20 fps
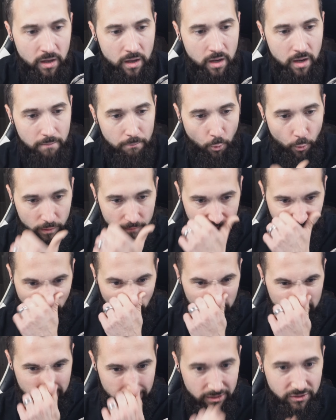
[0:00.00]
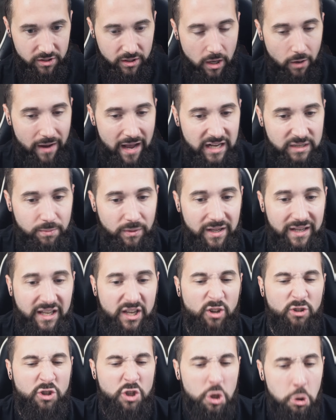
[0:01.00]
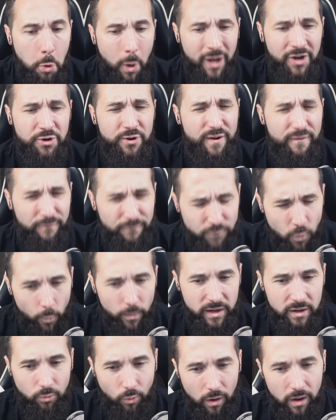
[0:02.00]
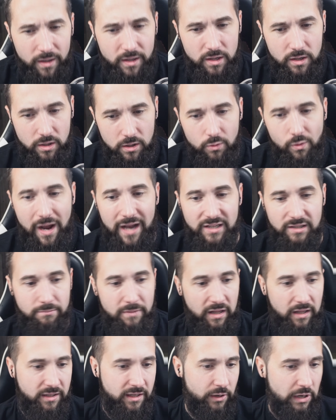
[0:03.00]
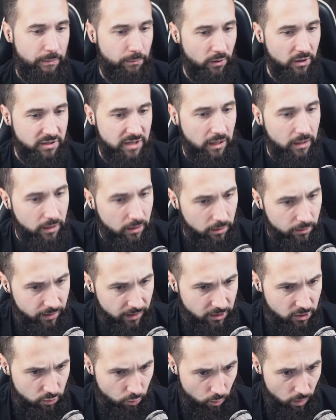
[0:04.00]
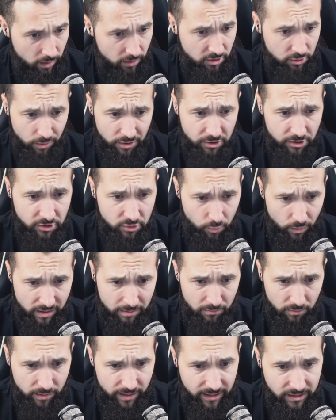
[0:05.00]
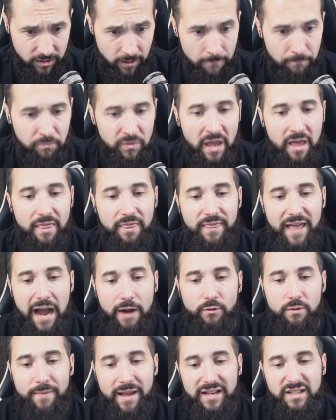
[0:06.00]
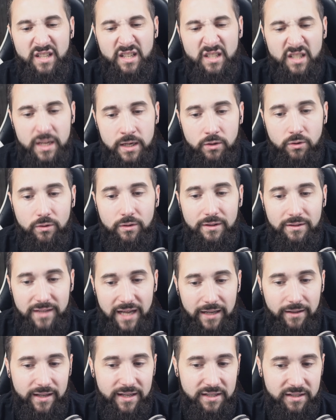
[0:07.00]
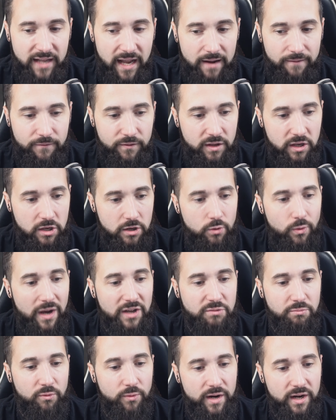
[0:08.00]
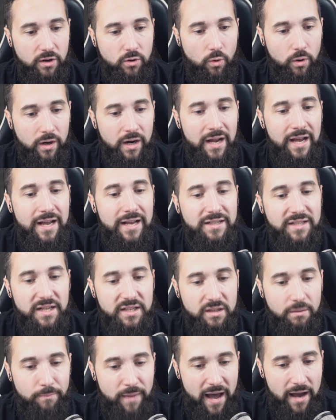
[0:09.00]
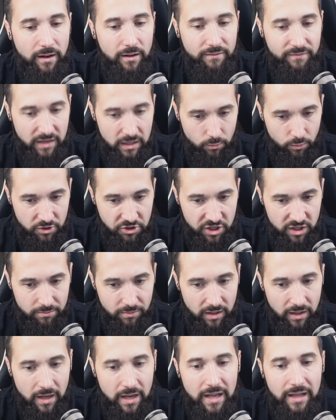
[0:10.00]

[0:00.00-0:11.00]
More than 40 years ago, Hezbollah killed 241 U.S. military personnel, including 220 Marines. That remains the single deadliest day for the U.S. Marine Corps since the Battle of Iwo Jima.